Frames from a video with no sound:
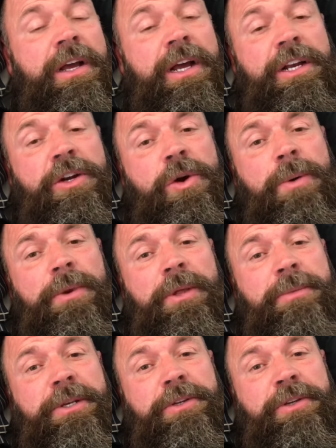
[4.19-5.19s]
I normally
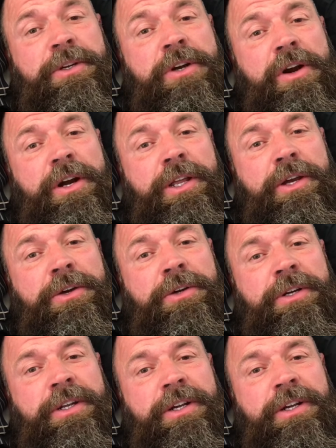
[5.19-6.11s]
would be doing cardio